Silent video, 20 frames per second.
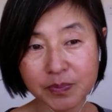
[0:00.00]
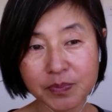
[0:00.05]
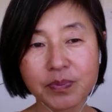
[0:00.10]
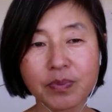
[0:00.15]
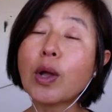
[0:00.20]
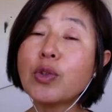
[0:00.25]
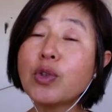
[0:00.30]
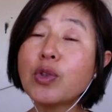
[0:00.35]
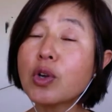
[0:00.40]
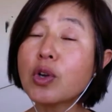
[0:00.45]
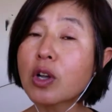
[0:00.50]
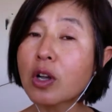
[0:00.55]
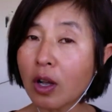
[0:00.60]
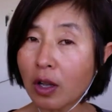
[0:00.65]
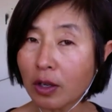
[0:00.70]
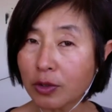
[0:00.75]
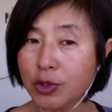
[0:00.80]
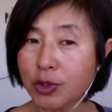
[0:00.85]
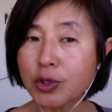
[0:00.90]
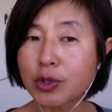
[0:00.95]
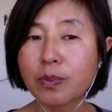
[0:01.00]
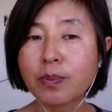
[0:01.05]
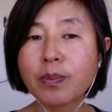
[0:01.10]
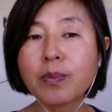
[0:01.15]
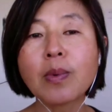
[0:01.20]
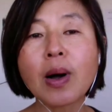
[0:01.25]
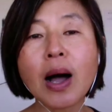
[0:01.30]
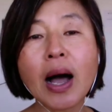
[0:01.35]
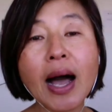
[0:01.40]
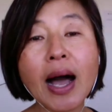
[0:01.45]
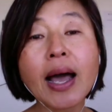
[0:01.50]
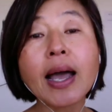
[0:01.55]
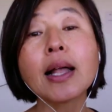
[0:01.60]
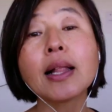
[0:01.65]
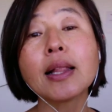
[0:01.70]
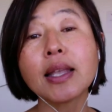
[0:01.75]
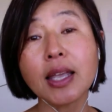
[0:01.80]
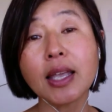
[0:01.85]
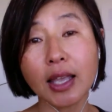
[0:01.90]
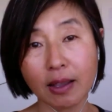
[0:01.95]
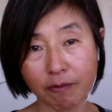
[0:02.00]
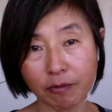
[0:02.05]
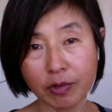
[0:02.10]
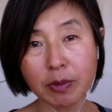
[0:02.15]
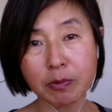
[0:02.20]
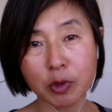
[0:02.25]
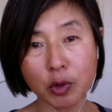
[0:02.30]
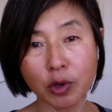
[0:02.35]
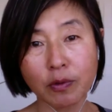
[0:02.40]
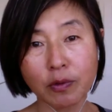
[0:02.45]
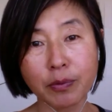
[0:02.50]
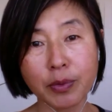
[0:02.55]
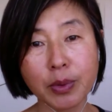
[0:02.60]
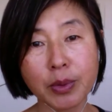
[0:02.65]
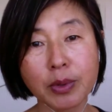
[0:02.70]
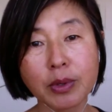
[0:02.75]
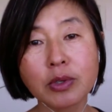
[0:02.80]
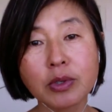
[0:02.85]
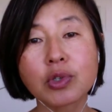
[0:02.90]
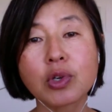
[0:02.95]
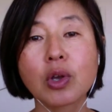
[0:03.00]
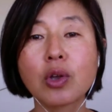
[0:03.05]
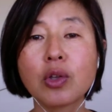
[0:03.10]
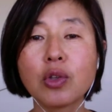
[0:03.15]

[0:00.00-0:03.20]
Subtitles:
When you consume highly inflammatory foods,